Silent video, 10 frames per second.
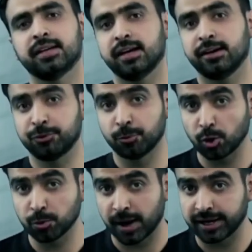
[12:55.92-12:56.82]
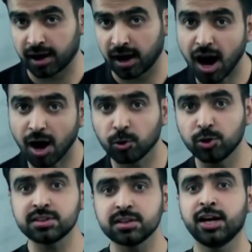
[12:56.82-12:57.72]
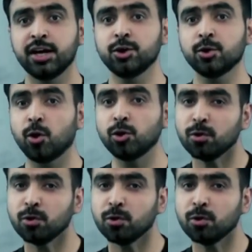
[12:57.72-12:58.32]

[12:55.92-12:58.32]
If you want to buy a house, you go to